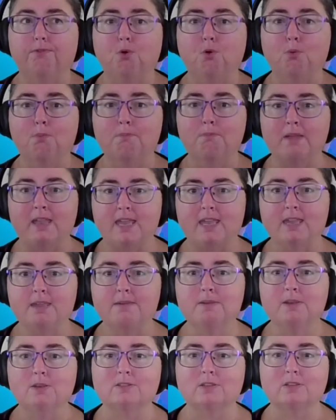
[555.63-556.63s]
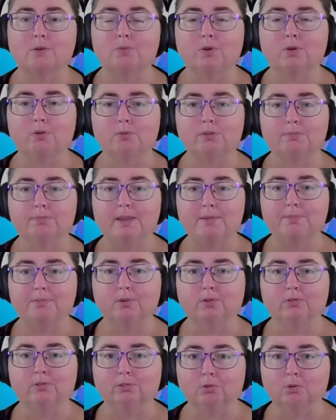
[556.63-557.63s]
For me, because I work with
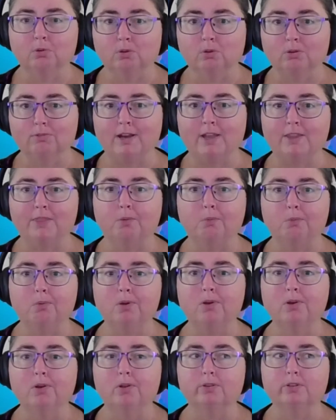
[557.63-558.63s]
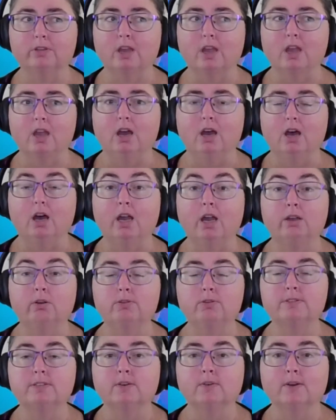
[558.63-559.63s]
people all around the world, I
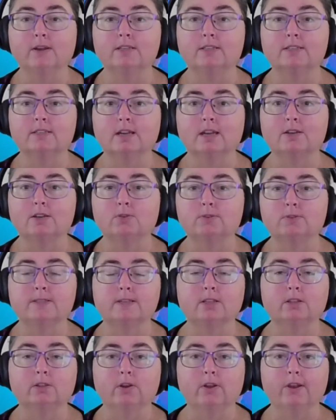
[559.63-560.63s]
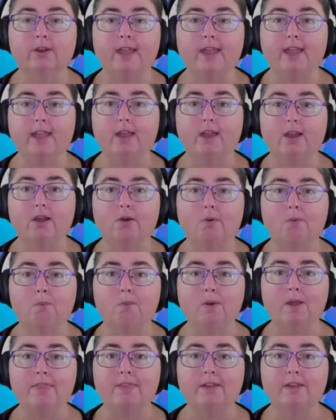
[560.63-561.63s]
also learn
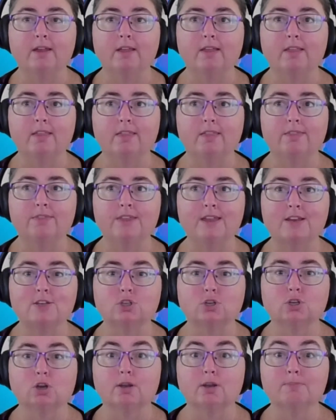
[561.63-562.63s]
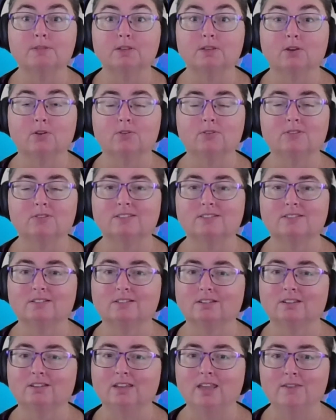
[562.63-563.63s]
whether their time zones,
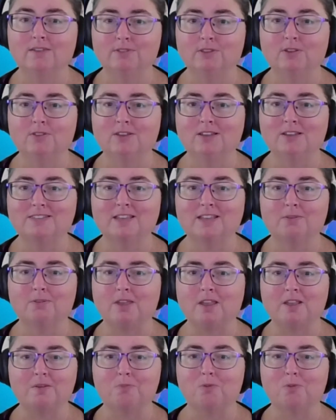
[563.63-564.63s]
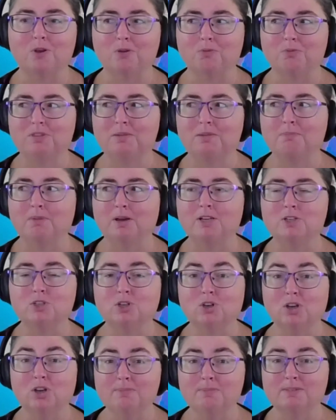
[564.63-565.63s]
even though they say they can work within my
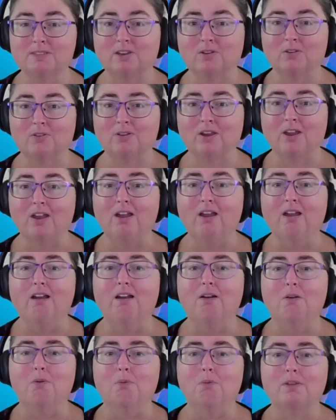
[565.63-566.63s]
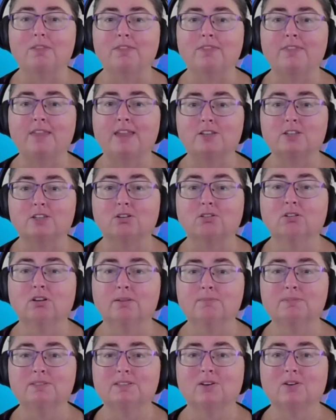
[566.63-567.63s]
time zone, whether their
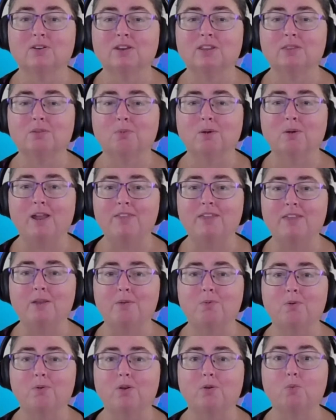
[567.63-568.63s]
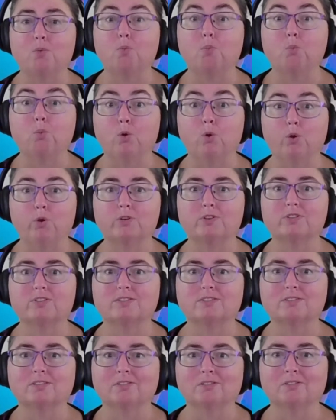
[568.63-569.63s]
time zone and the way they work
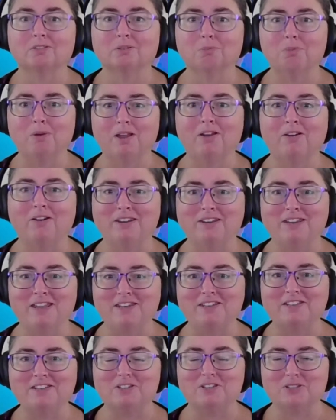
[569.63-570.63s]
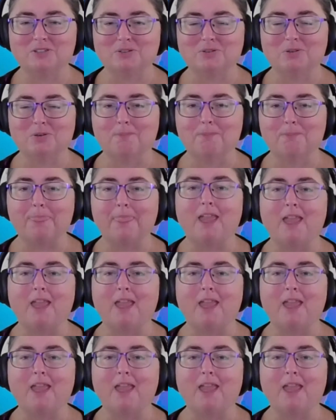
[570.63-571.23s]
works the way I need it to.